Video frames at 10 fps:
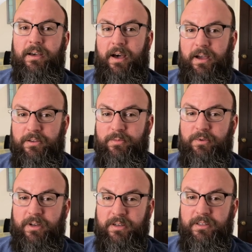either
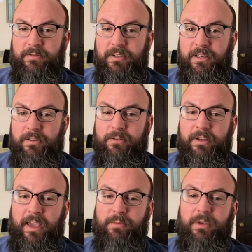productivity or
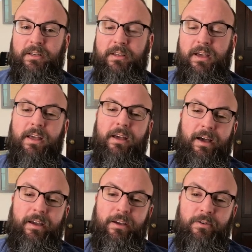gaming.
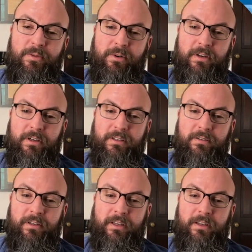I go with
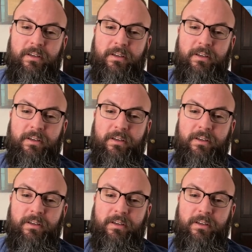productivity.